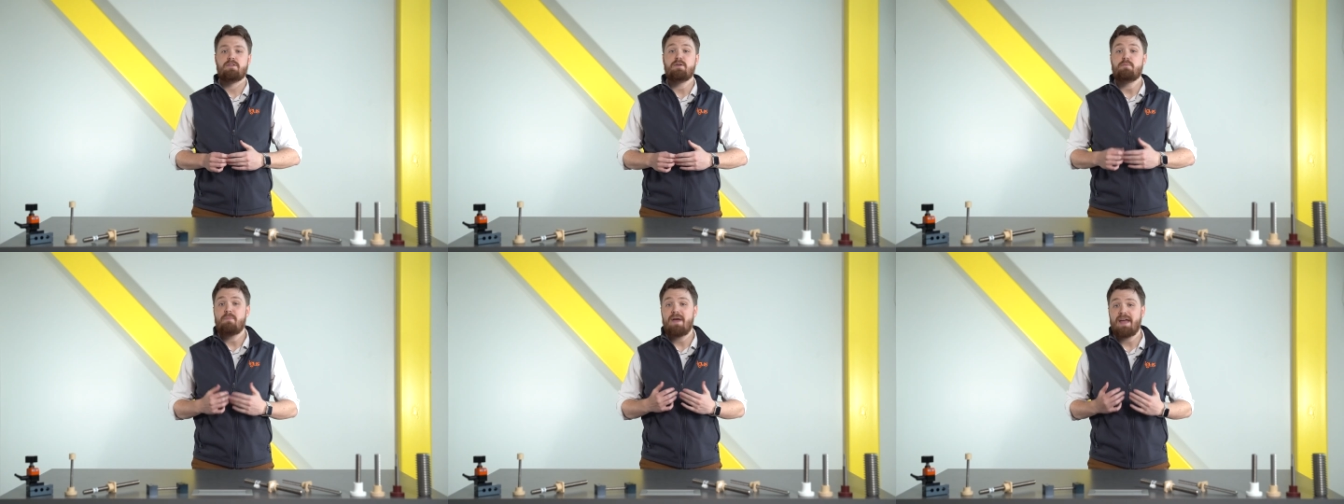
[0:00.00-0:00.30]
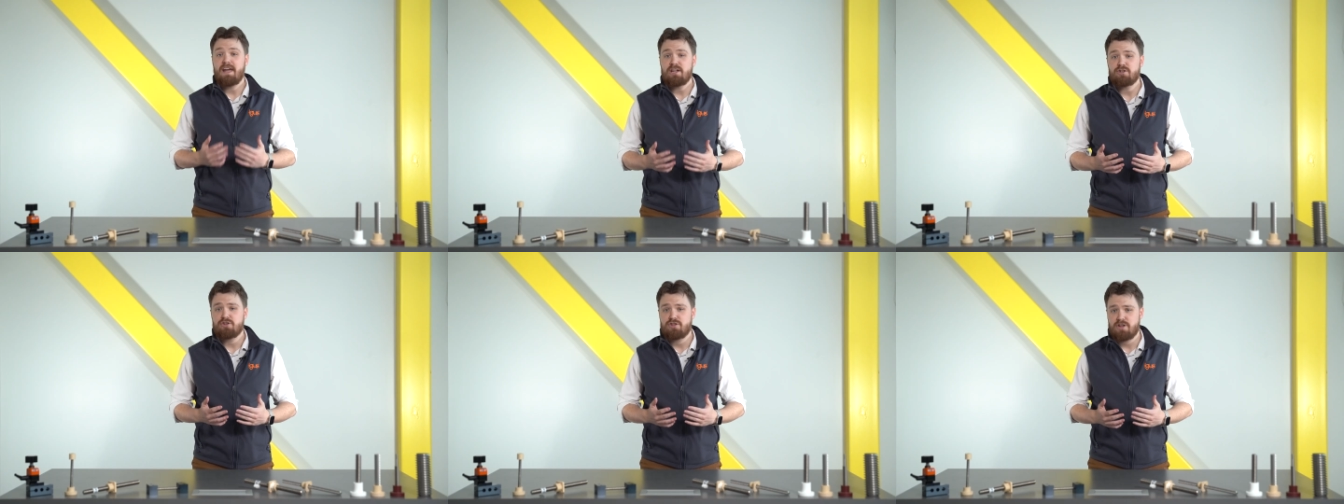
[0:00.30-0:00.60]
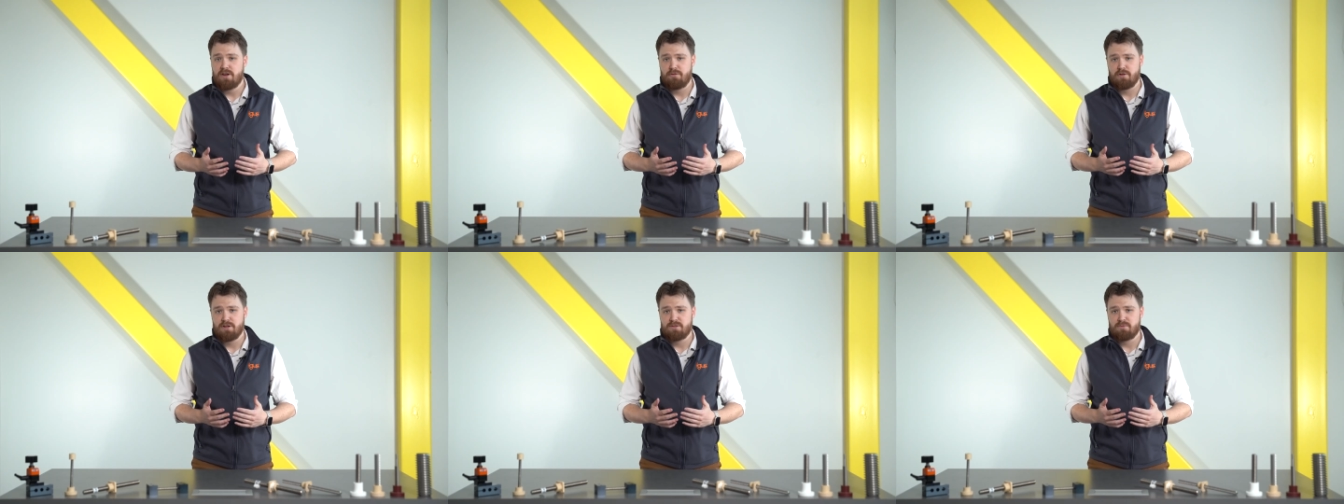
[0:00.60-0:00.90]
The major
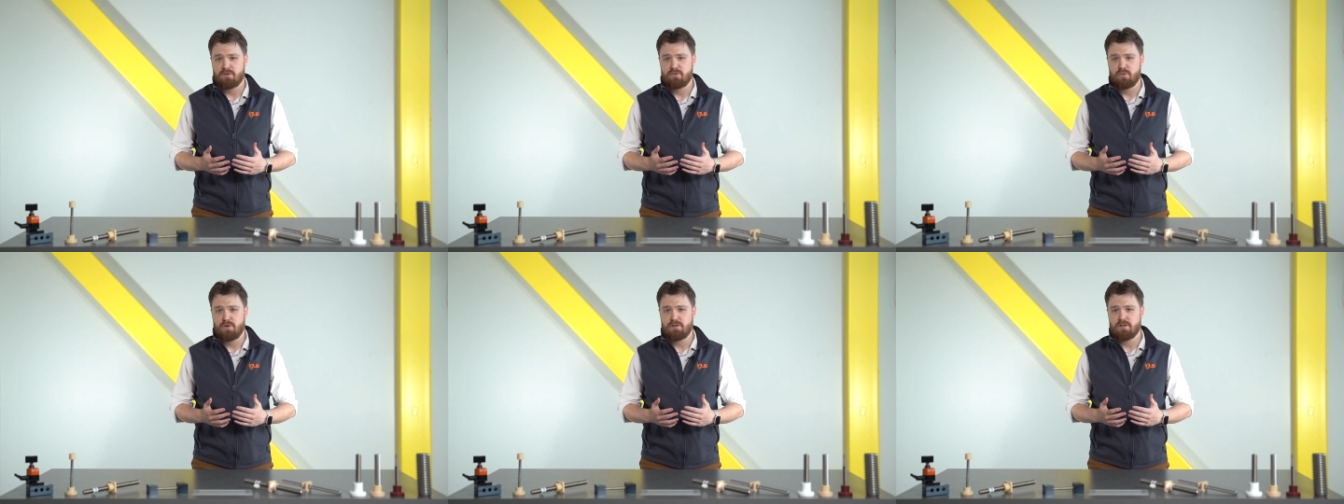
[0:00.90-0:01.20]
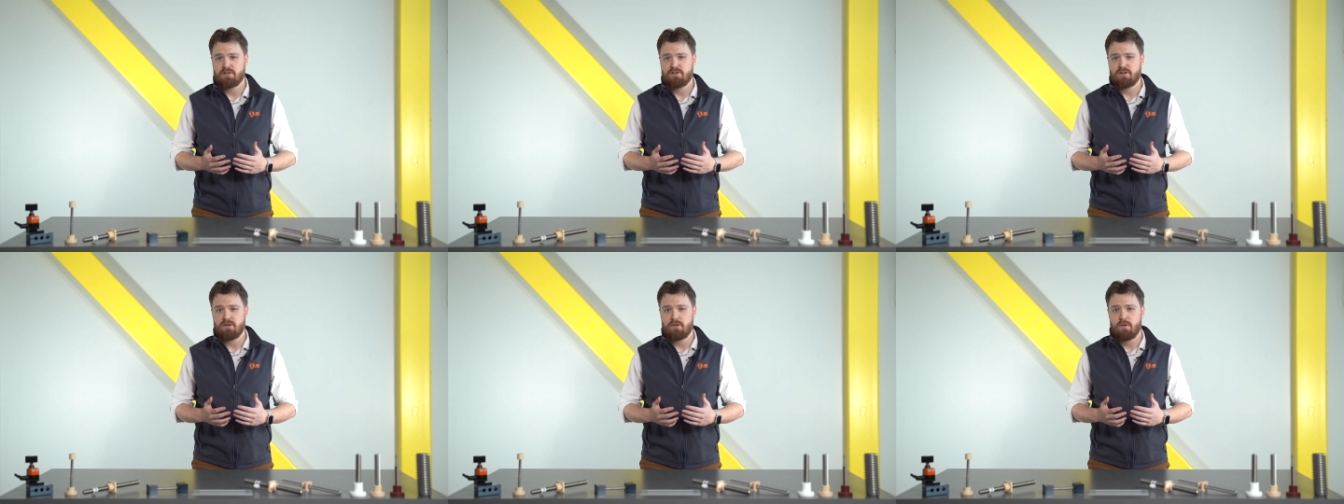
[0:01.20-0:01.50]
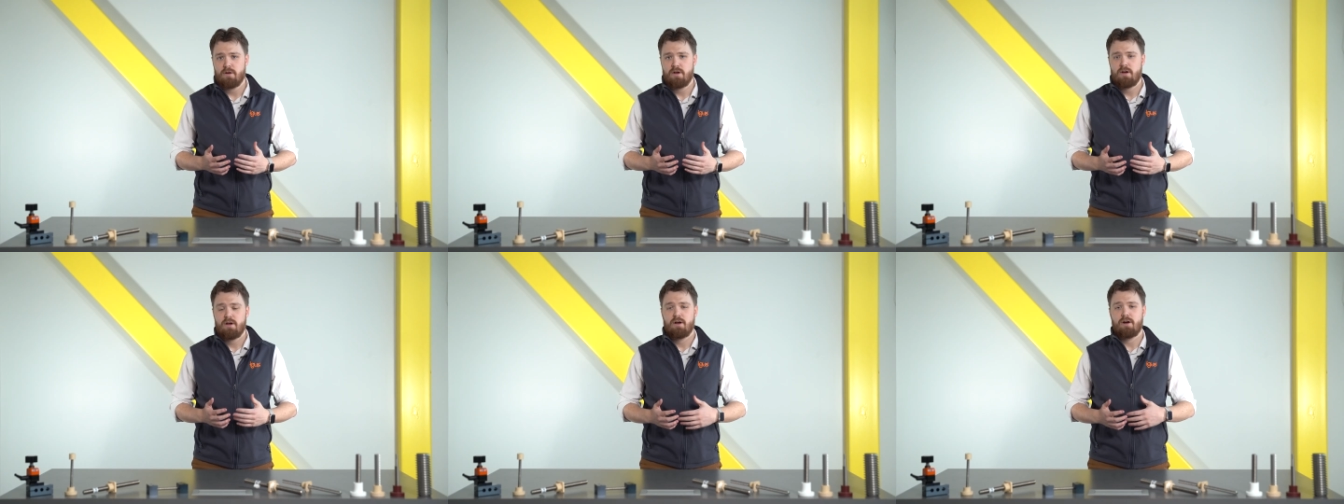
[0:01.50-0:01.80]
difference between the
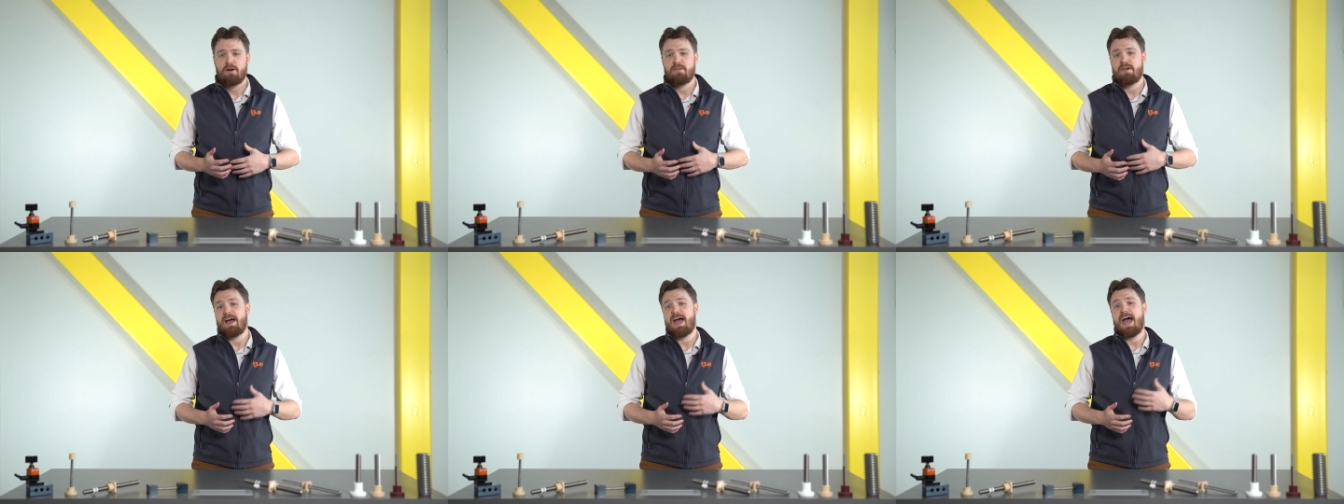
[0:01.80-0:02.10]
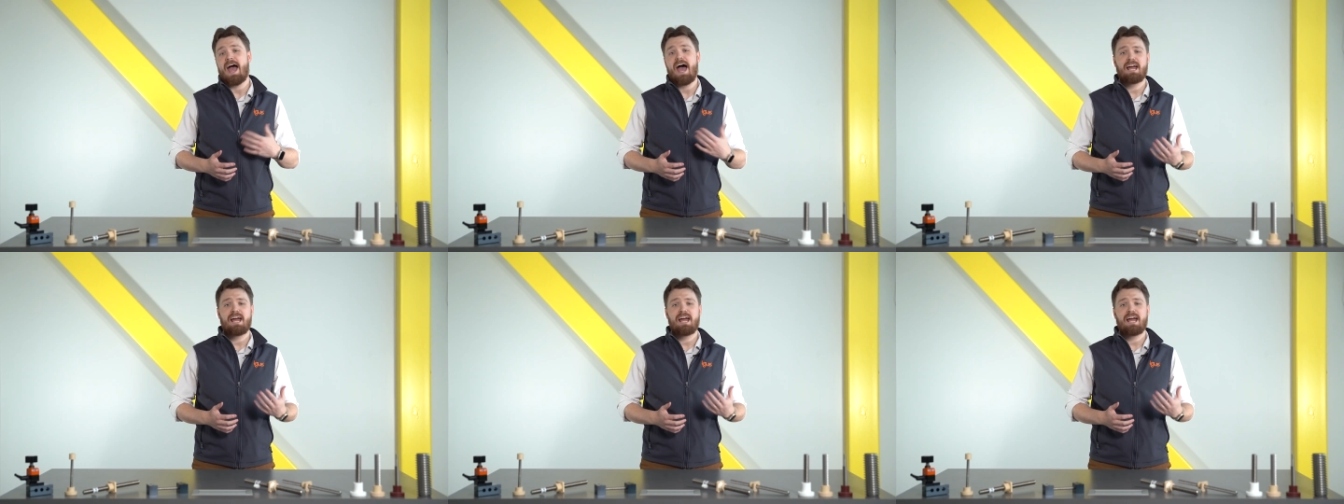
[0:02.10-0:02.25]
two are that